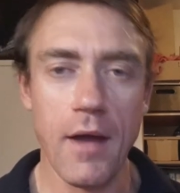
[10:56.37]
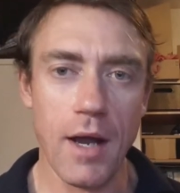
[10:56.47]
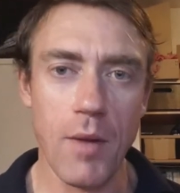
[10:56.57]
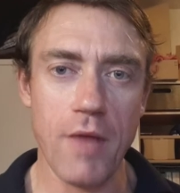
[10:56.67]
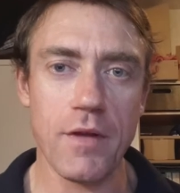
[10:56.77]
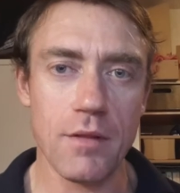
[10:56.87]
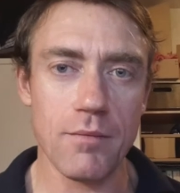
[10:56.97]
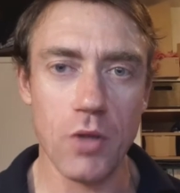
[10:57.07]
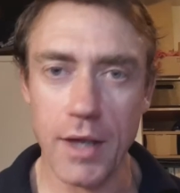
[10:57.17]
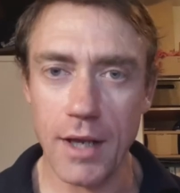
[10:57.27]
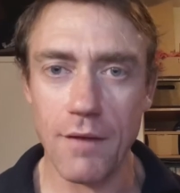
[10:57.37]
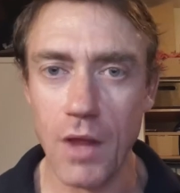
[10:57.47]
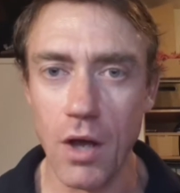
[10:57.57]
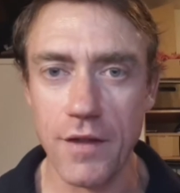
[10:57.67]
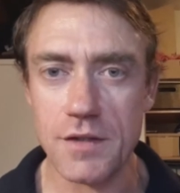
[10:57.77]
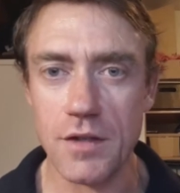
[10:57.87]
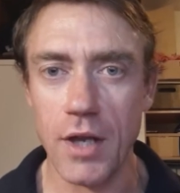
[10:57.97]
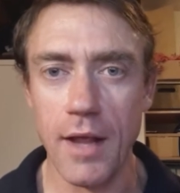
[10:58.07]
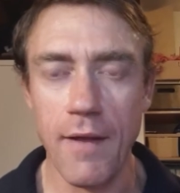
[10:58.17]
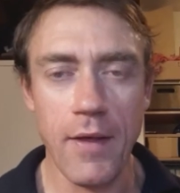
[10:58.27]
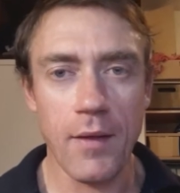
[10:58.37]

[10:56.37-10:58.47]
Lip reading: However, looking at the other study,